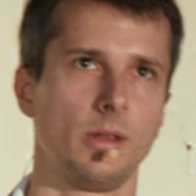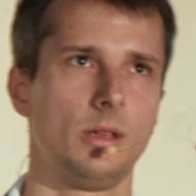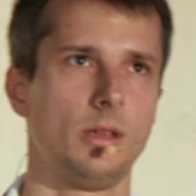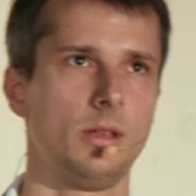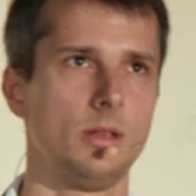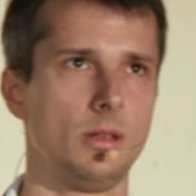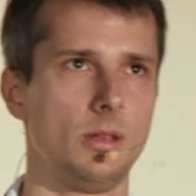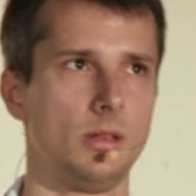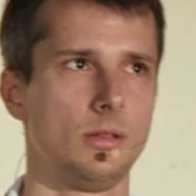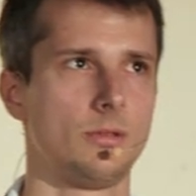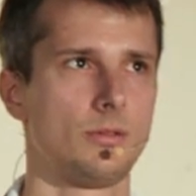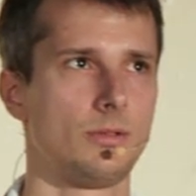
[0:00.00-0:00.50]

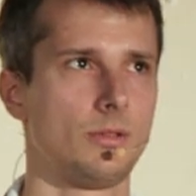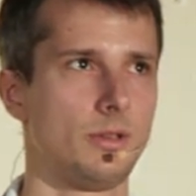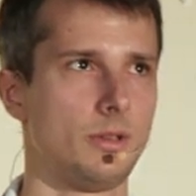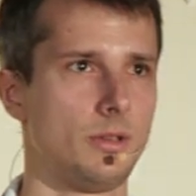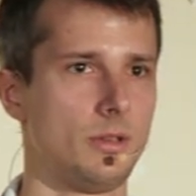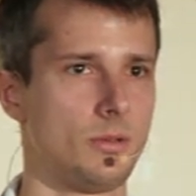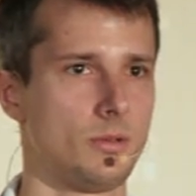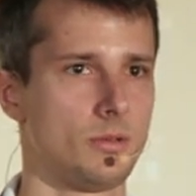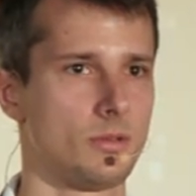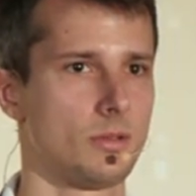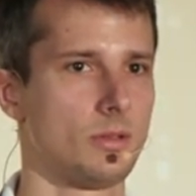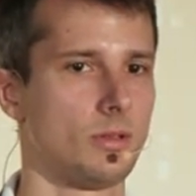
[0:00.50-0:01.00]
they
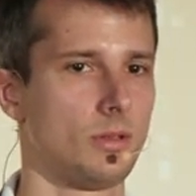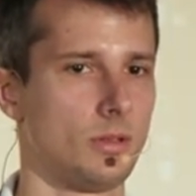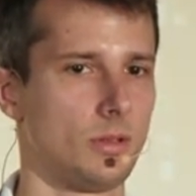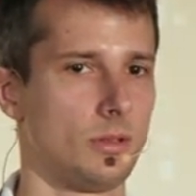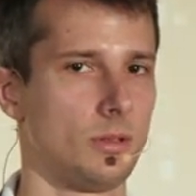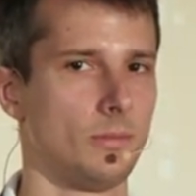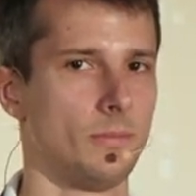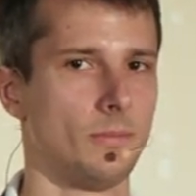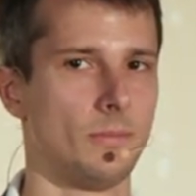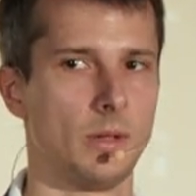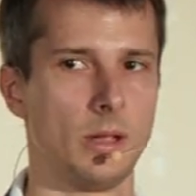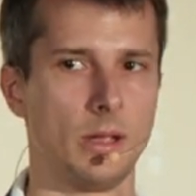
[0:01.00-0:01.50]
introduced
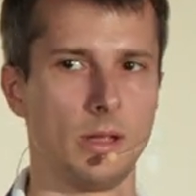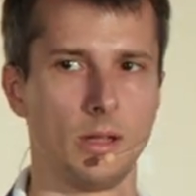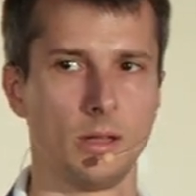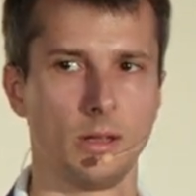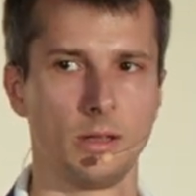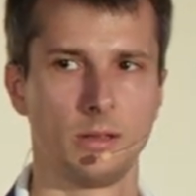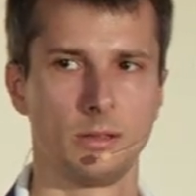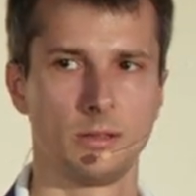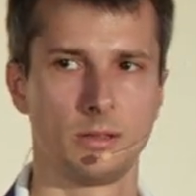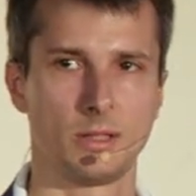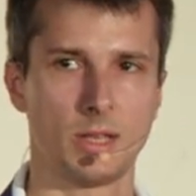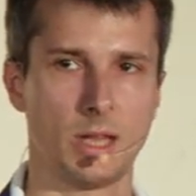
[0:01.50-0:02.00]
the
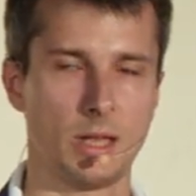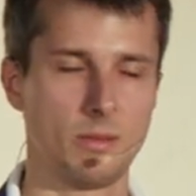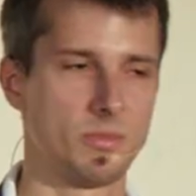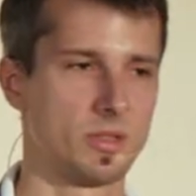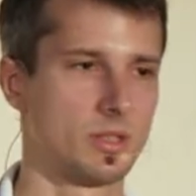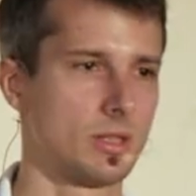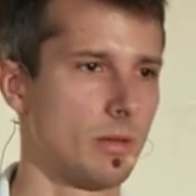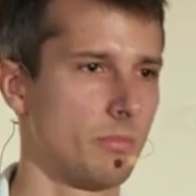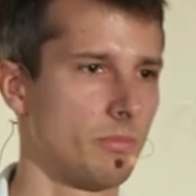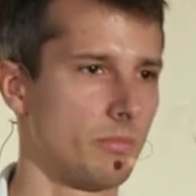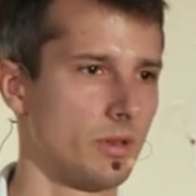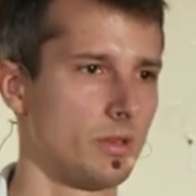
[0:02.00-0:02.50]

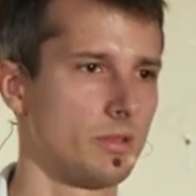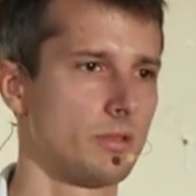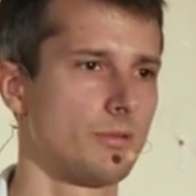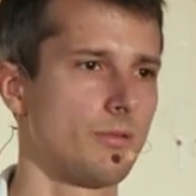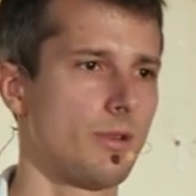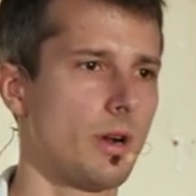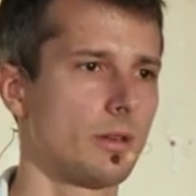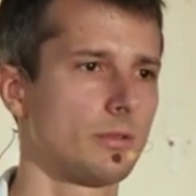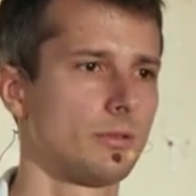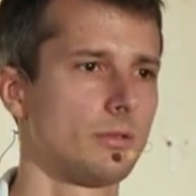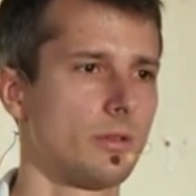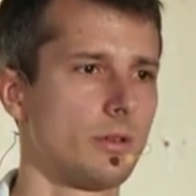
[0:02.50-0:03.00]
timestamp
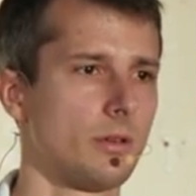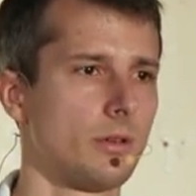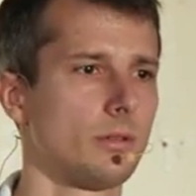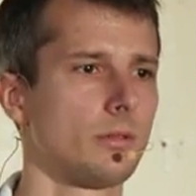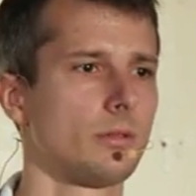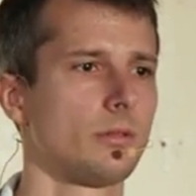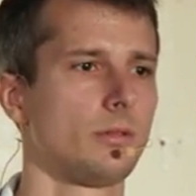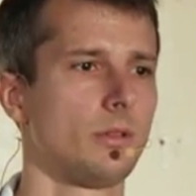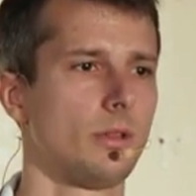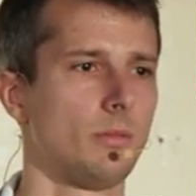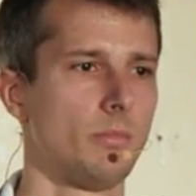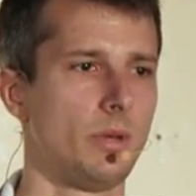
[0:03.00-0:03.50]
extractor
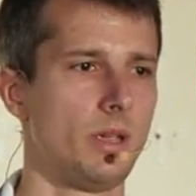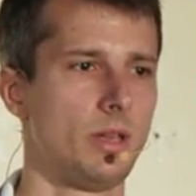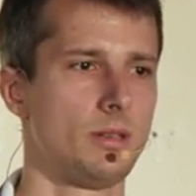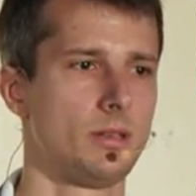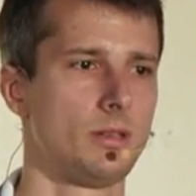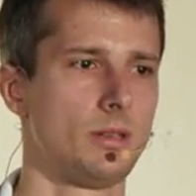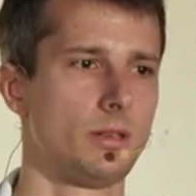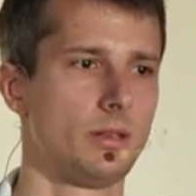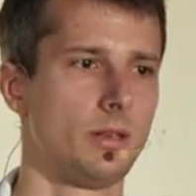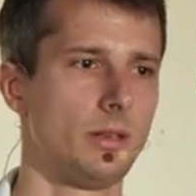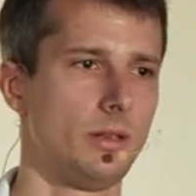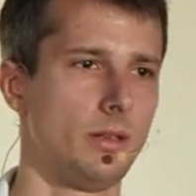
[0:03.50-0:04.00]
that
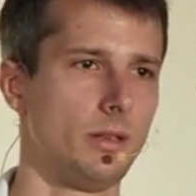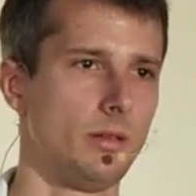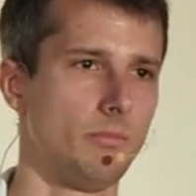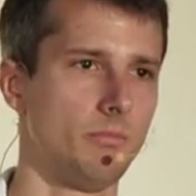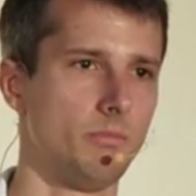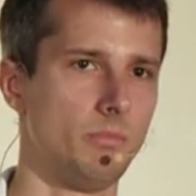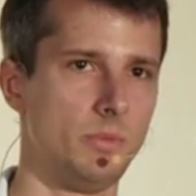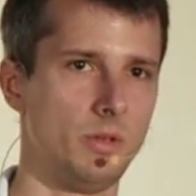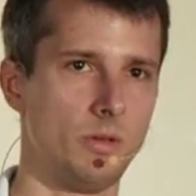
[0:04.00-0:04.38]
basically